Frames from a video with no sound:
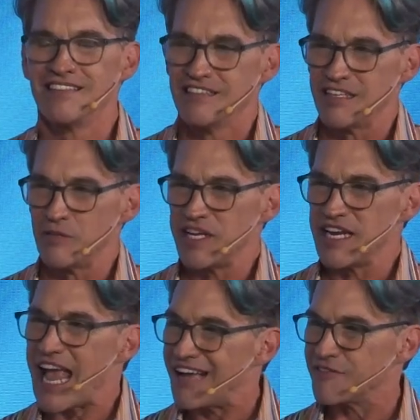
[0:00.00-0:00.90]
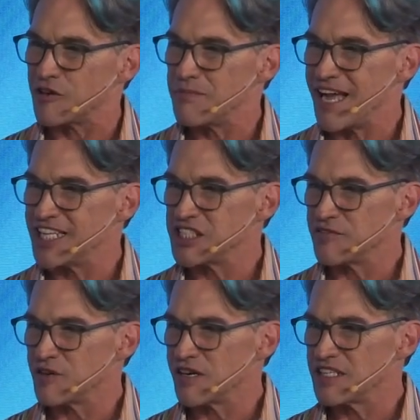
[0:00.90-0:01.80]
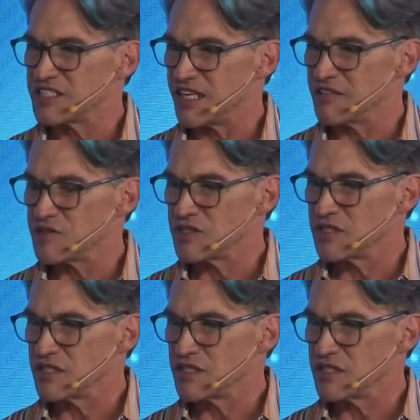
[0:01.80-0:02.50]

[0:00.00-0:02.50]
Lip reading: than we can ever imagine for ourselves.